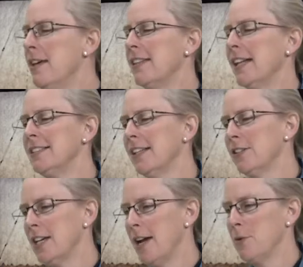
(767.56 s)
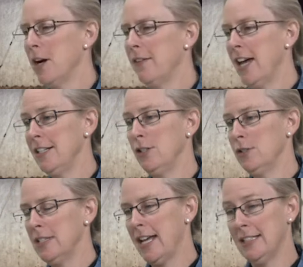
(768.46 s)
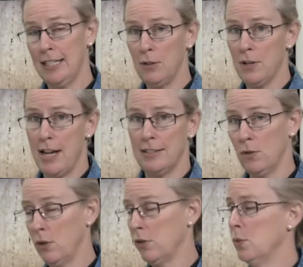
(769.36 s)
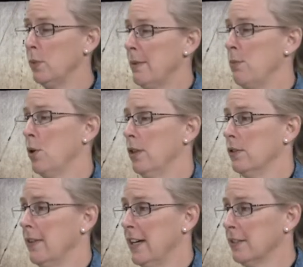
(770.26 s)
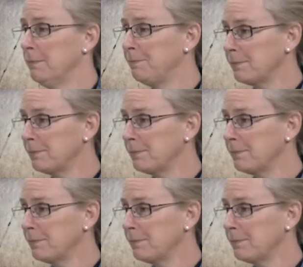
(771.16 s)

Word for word: that's the other time where I've had to use that synchronize in order to re-import those files.